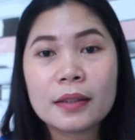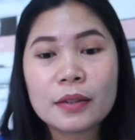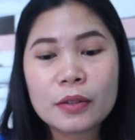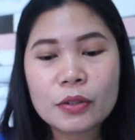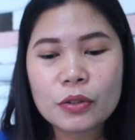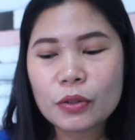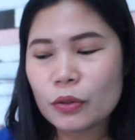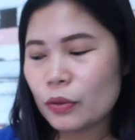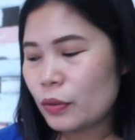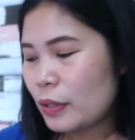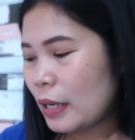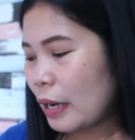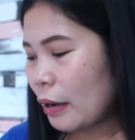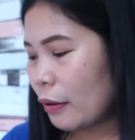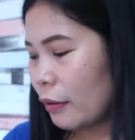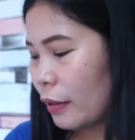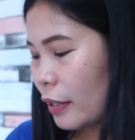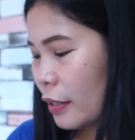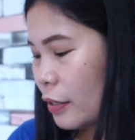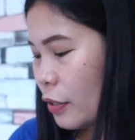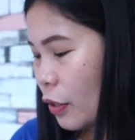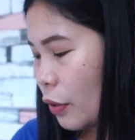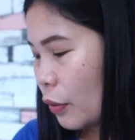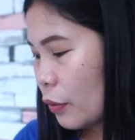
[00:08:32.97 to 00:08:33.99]
So now
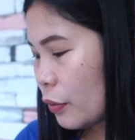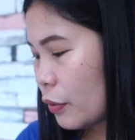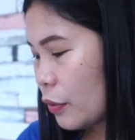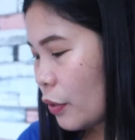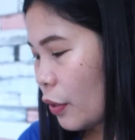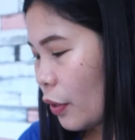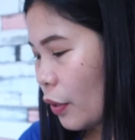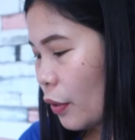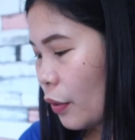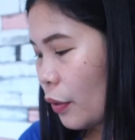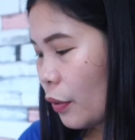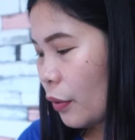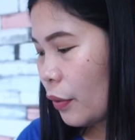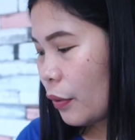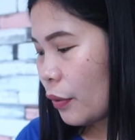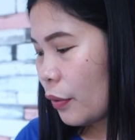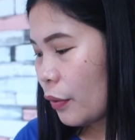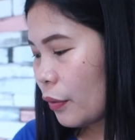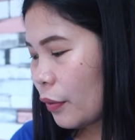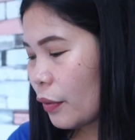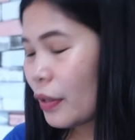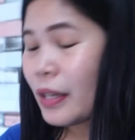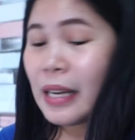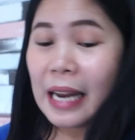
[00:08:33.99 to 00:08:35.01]
let's go
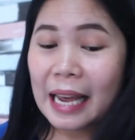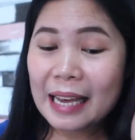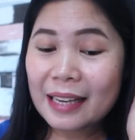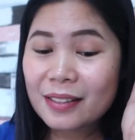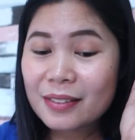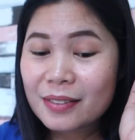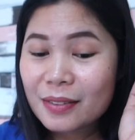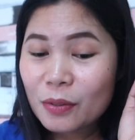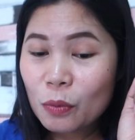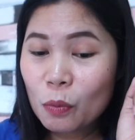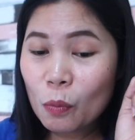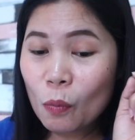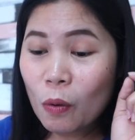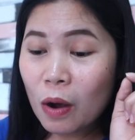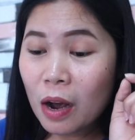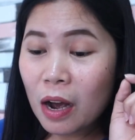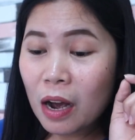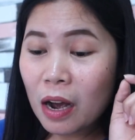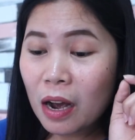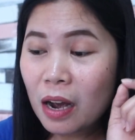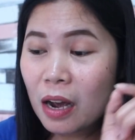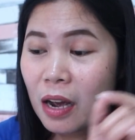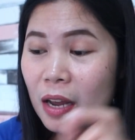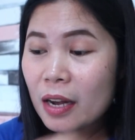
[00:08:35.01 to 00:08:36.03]
to the next
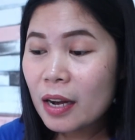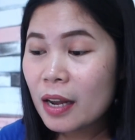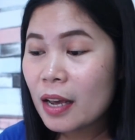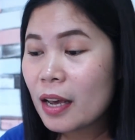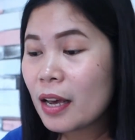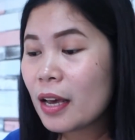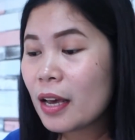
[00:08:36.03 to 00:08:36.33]
one.